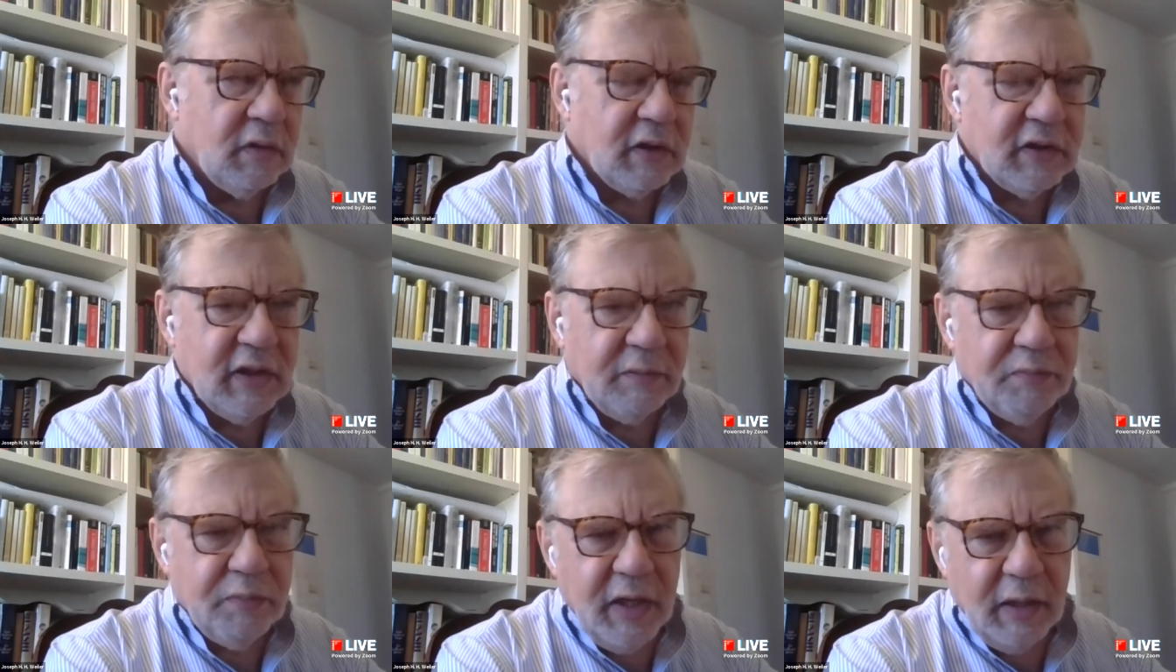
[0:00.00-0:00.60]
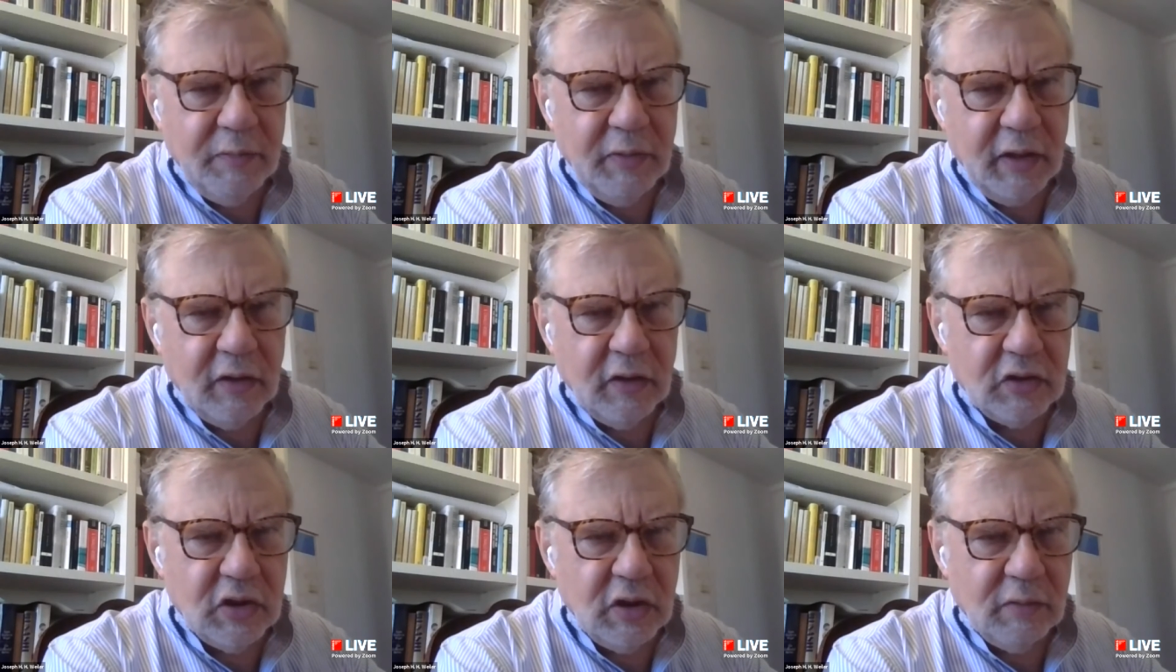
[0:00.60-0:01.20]
except maybe
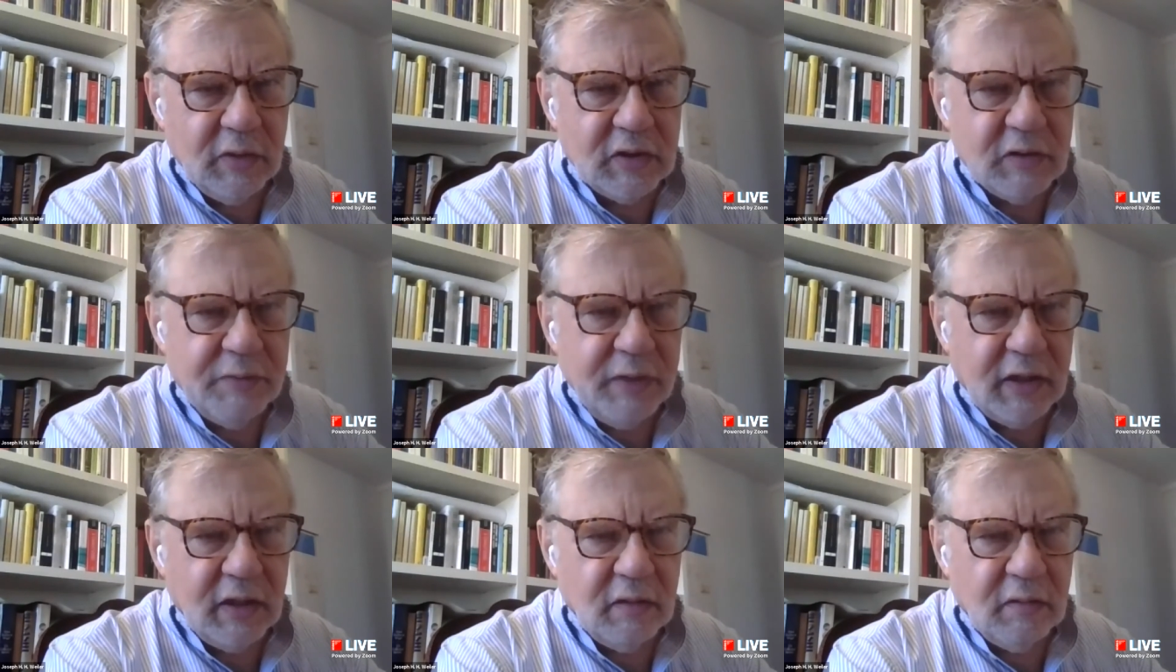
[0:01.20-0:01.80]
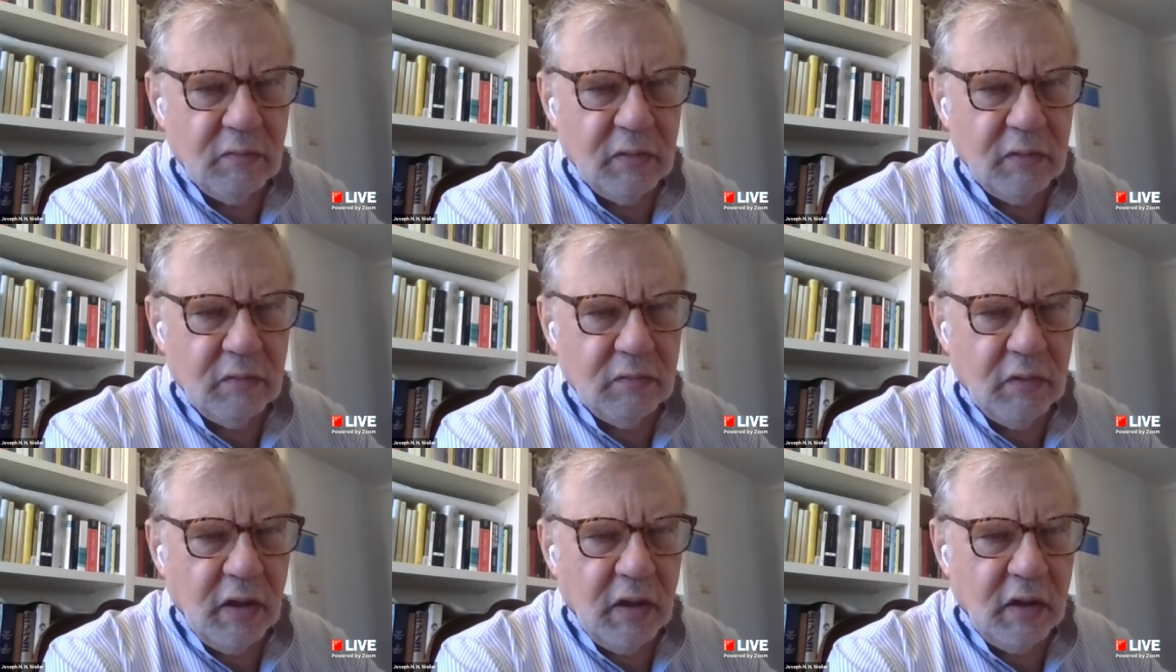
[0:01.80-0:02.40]
in the German-speaking
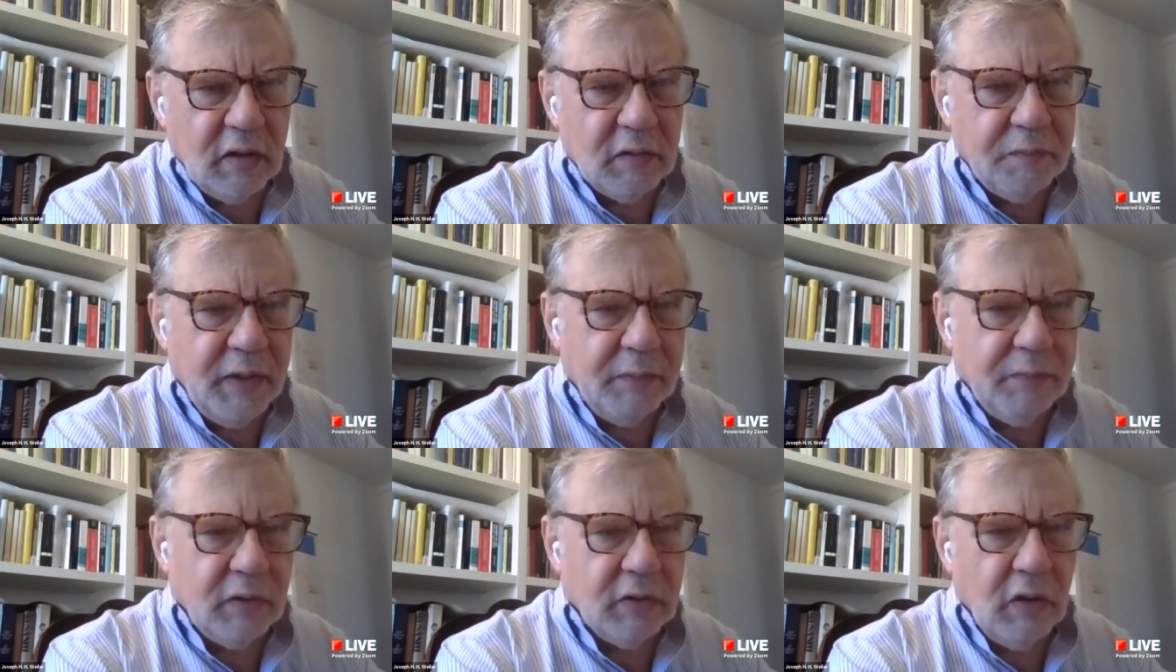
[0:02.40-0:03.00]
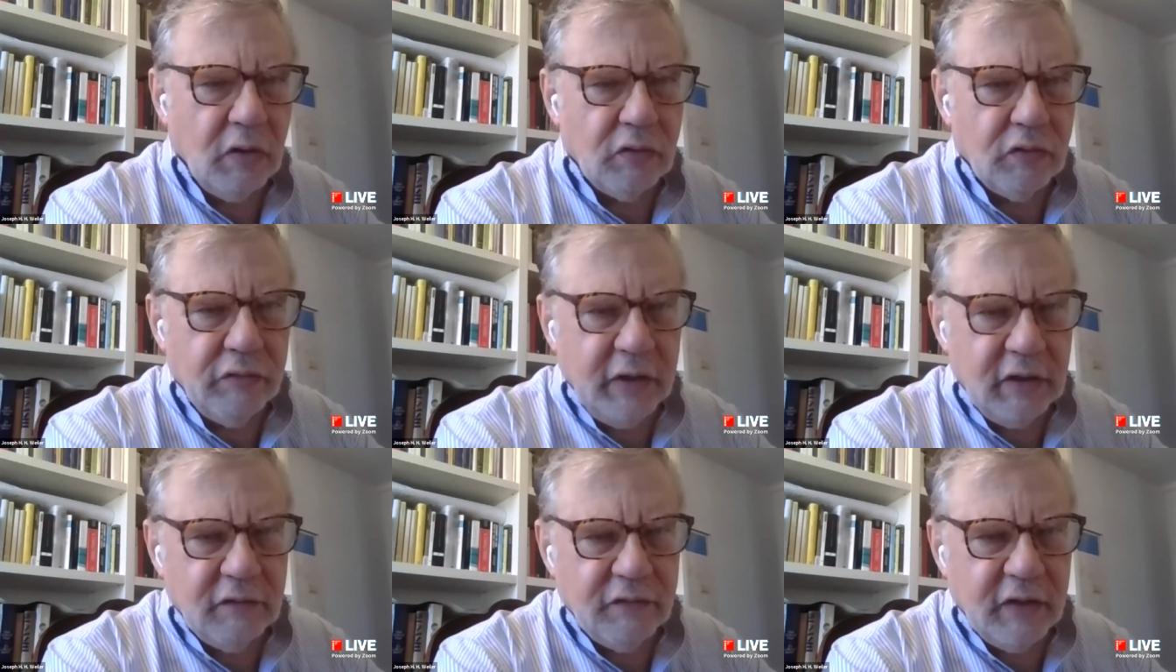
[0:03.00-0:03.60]
world, people don't
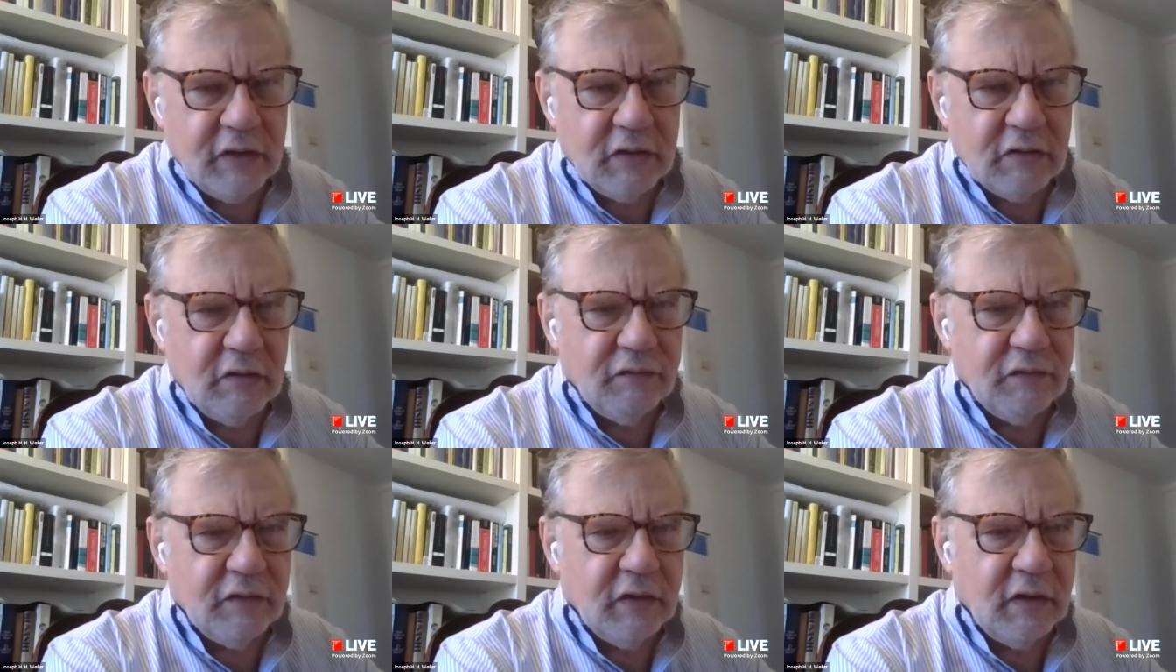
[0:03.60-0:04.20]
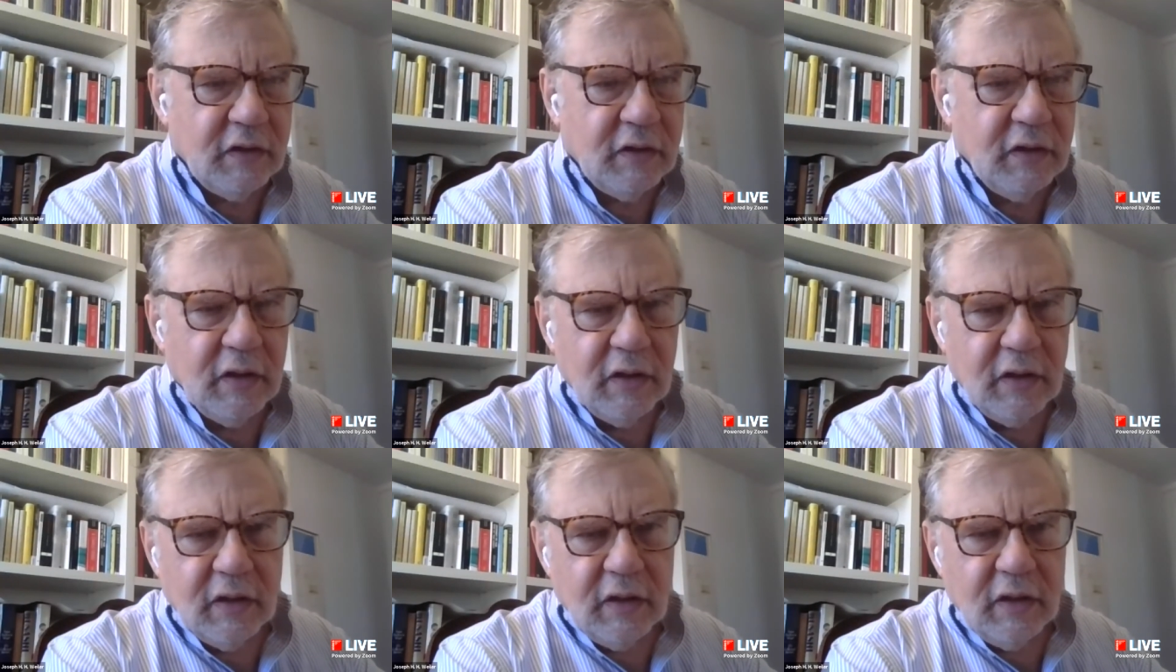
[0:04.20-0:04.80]
read Festschriften;
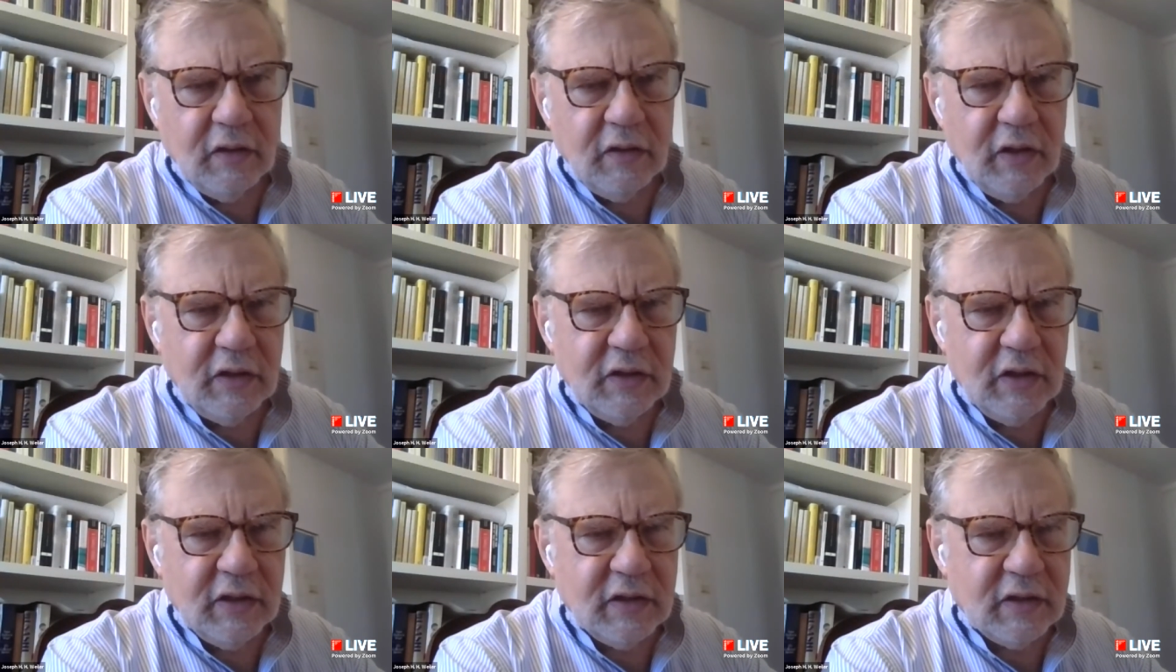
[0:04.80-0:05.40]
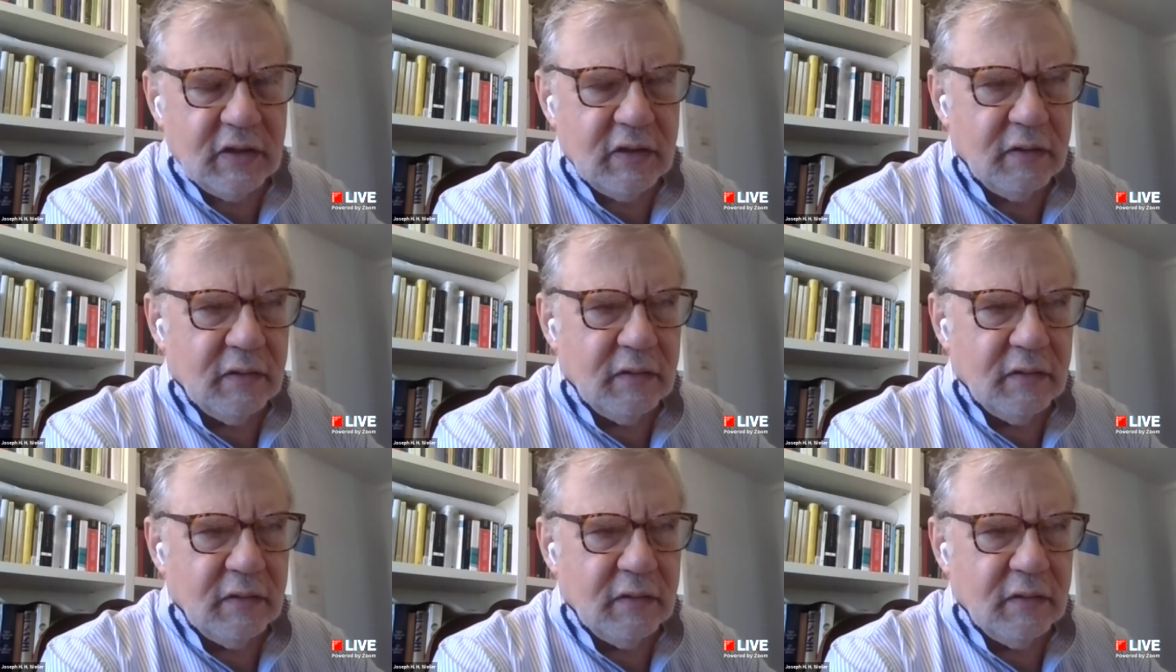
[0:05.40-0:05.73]
they just